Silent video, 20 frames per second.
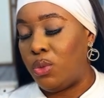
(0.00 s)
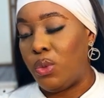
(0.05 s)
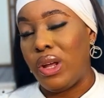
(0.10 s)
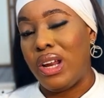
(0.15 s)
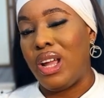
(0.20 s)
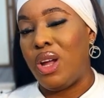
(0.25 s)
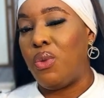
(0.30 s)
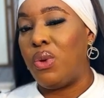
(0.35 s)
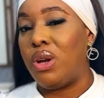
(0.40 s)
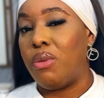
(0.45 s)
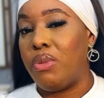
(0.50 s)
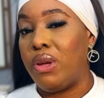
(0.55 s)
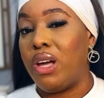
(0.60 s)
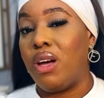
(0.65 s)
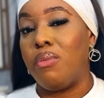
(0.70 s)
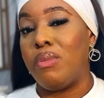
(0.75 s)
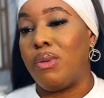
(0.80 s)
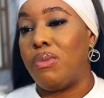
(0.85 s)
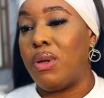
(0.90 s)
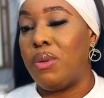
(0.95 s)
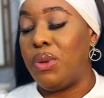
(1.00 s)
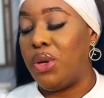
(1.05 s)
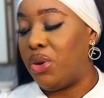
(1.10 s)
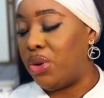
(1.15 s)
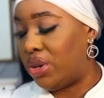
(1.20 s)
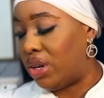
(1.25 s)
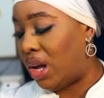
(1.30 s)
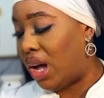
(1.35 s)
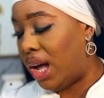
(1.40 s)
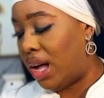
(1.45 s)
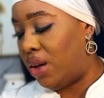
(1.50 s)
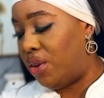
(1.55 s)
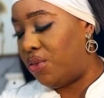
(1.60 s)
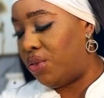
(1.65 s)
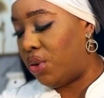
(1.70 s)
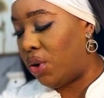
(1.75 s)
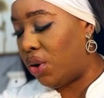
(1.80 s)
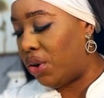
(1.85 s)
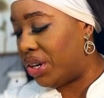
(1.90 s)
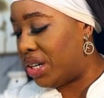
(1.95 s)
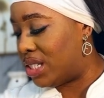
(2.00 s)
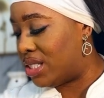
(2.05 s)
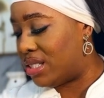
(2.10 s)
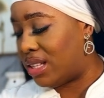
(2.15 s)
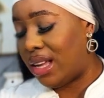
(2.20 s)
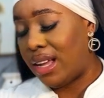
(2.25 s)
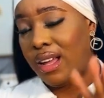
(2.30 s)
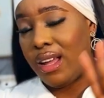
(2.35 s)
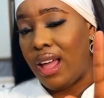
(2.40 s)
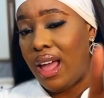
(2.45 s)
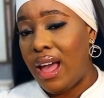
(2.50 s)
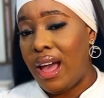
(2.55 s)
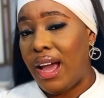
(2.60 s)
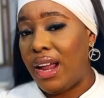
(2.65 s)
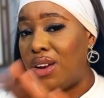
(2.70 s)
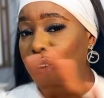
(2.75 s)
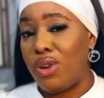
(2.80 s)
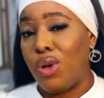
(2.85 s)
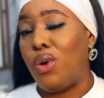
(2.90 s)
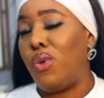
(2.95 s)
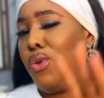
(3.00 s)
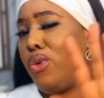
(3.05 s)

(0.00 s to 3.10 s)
whether you want to become my baby or not, of course. I don't know